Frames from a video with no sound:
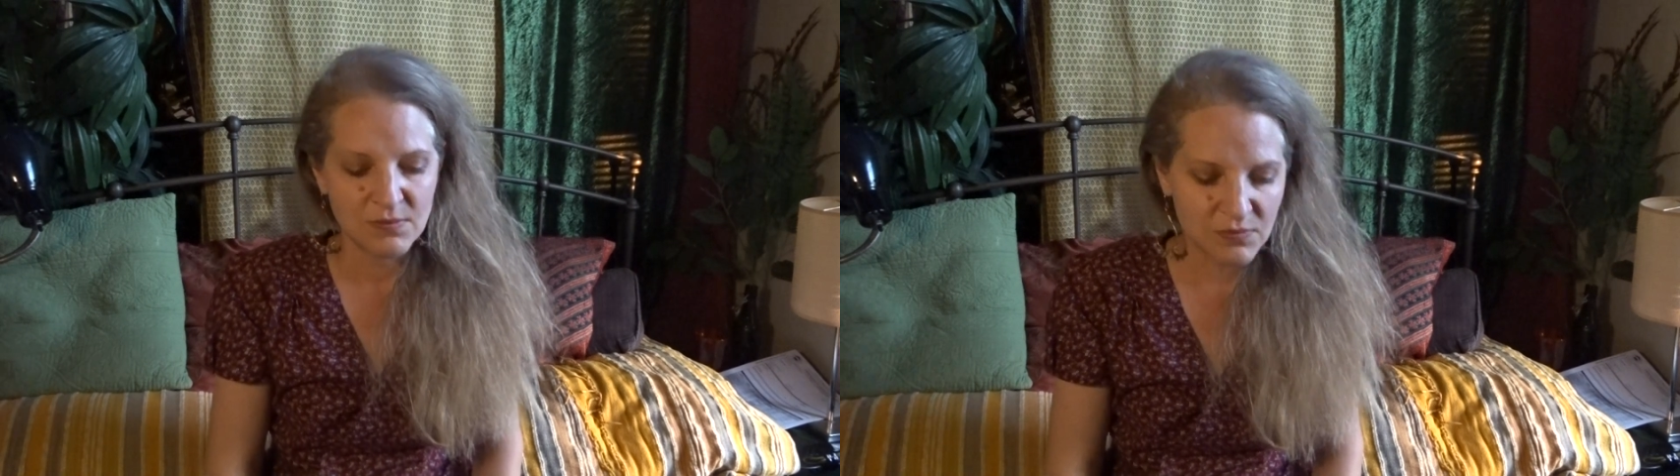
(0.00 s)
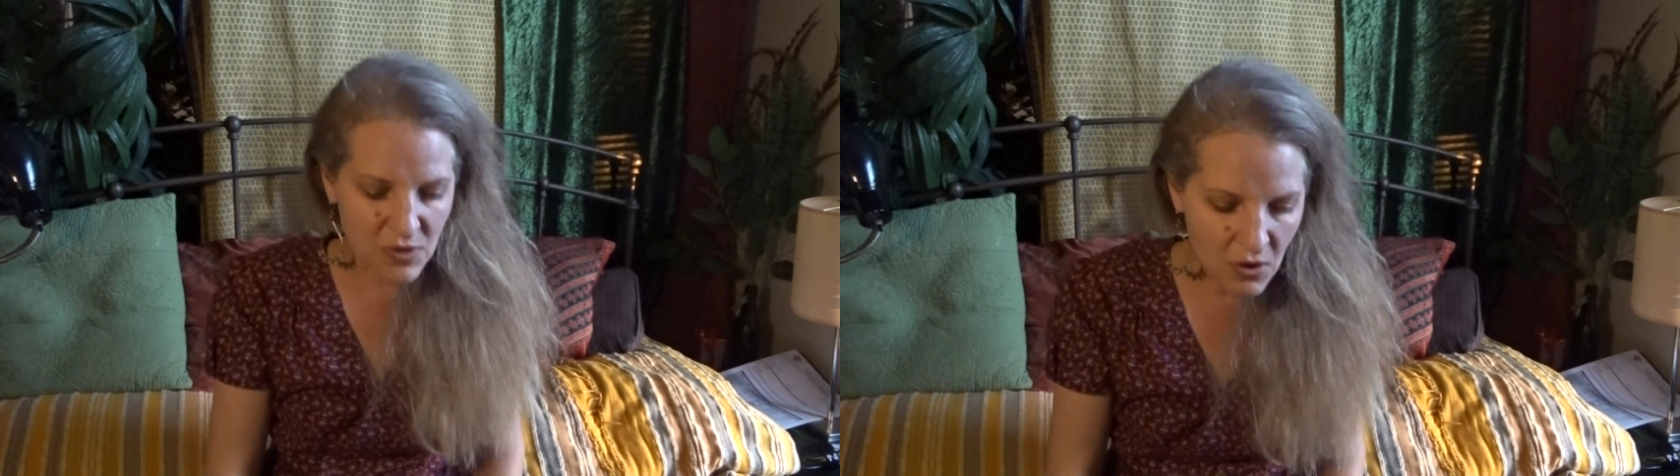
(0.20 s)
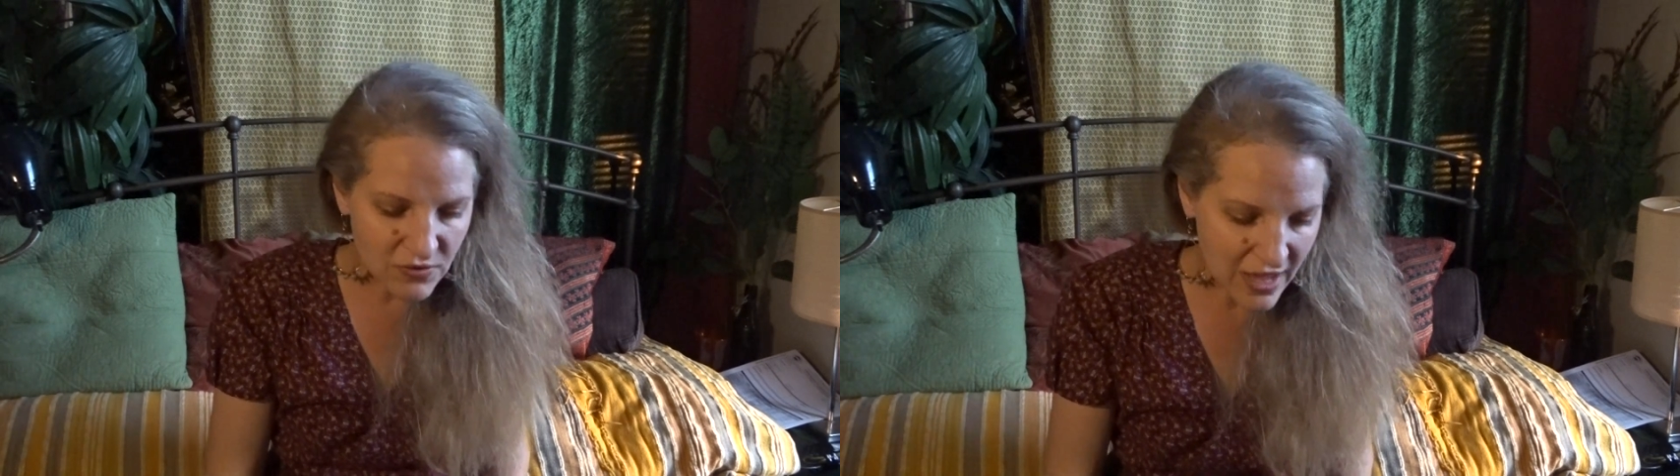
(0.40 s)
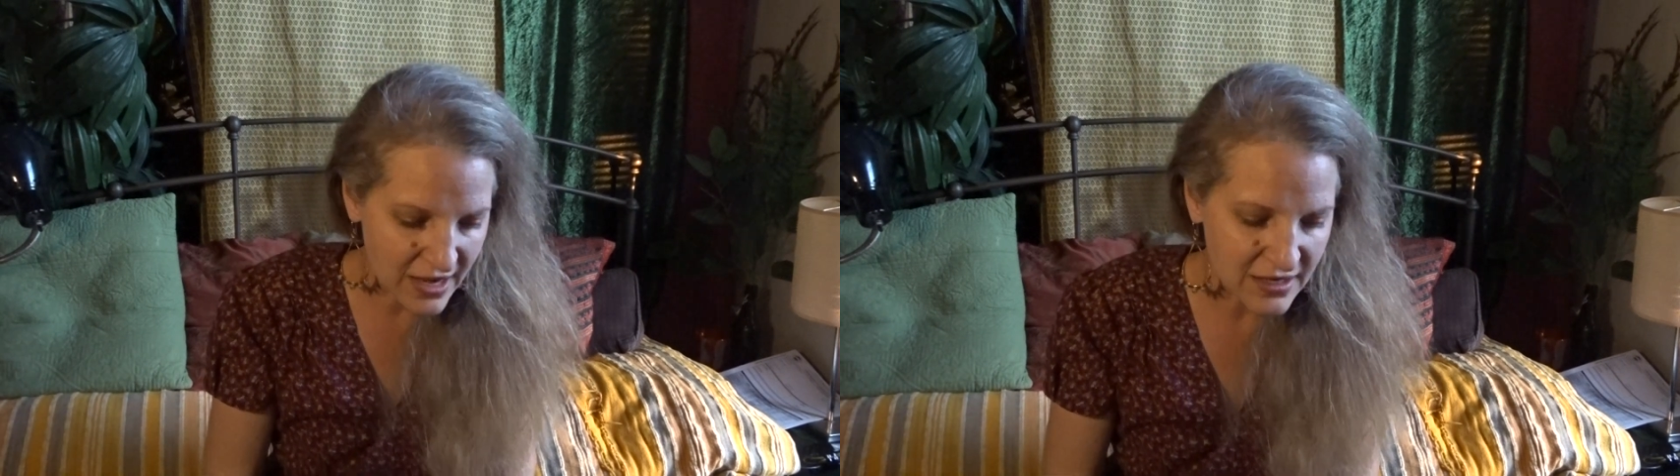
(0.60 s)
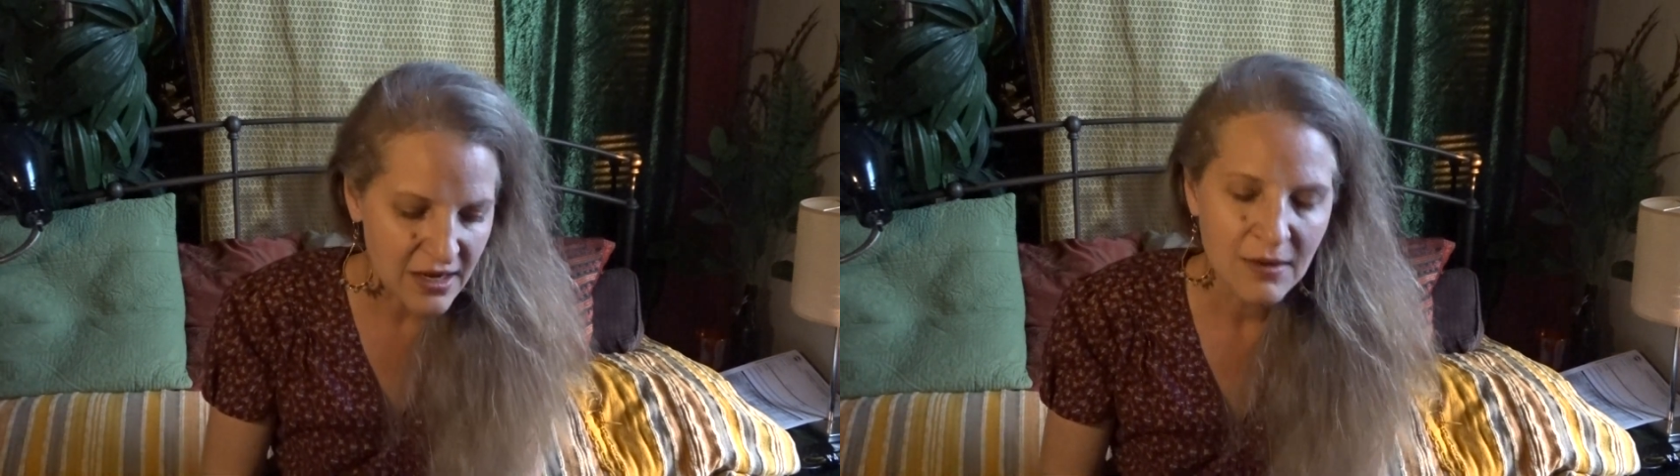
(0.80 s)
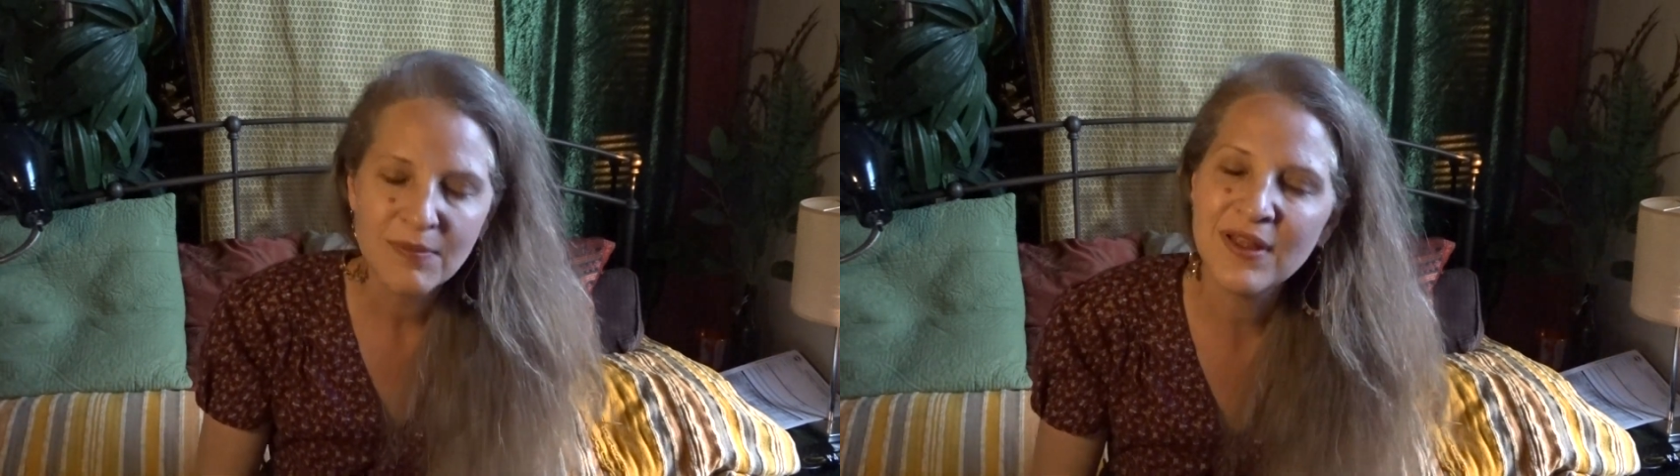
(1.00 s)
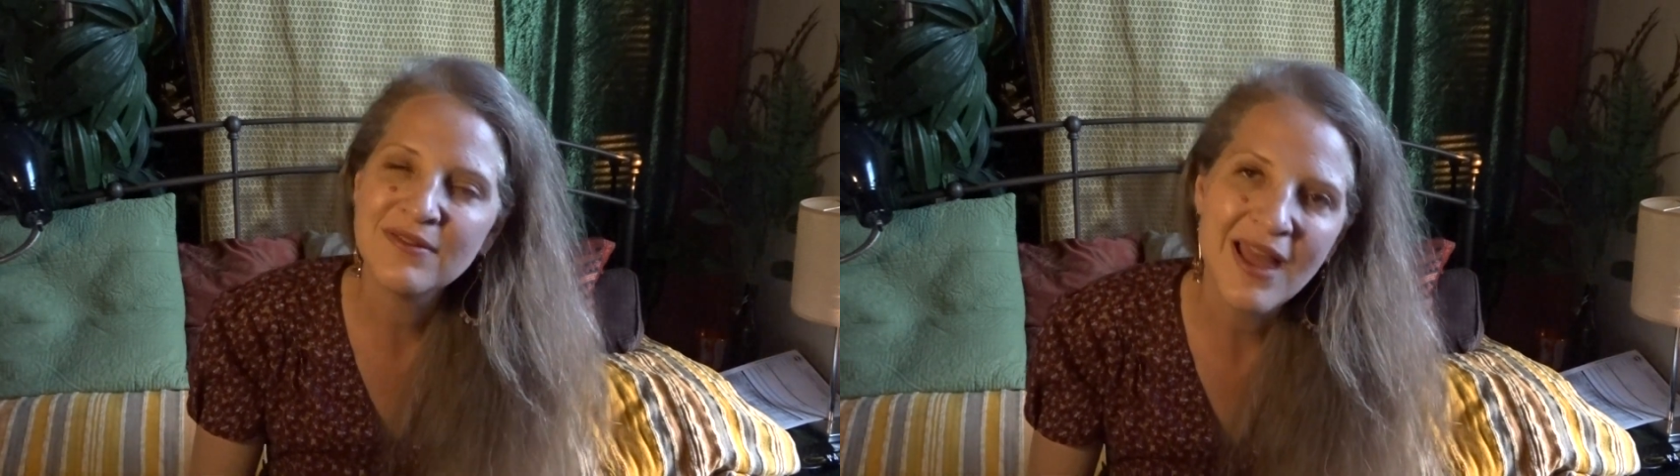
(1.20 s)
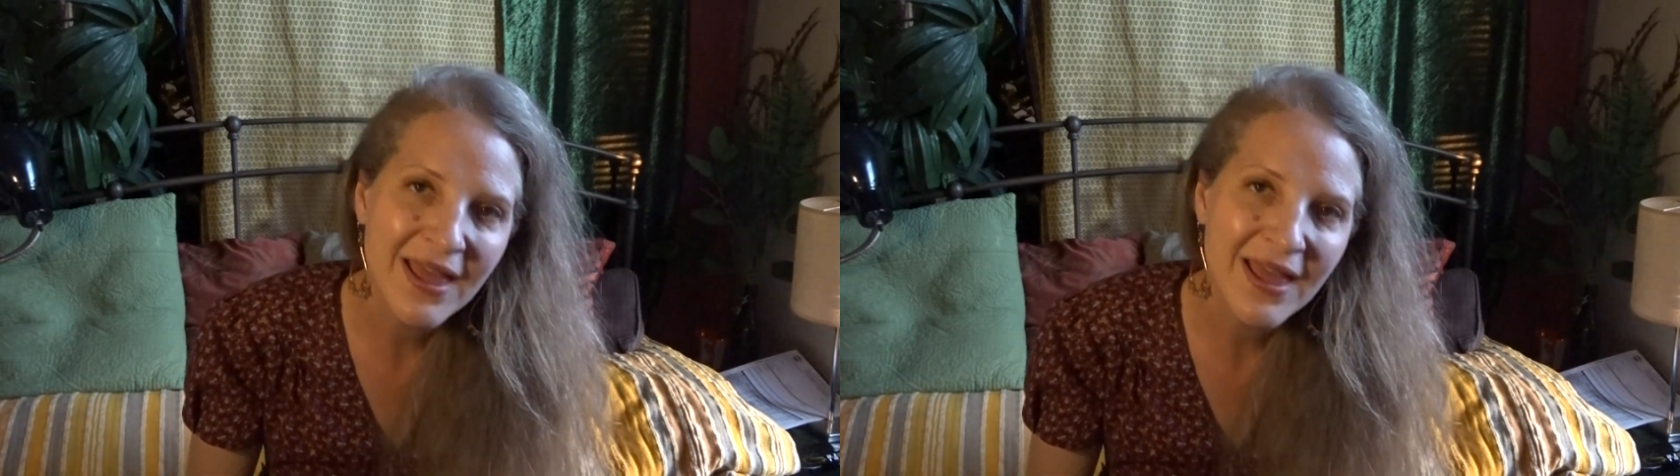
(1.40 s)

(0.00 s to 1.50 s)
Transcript: Know that. But